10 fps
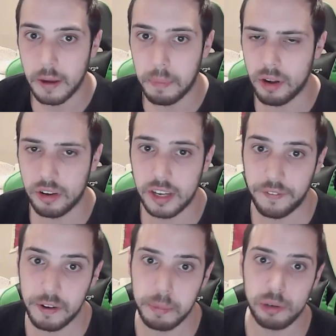But there's a
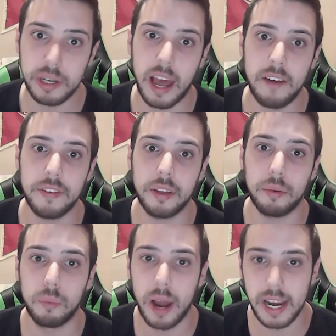difference between having the
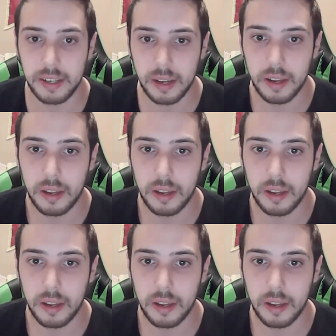right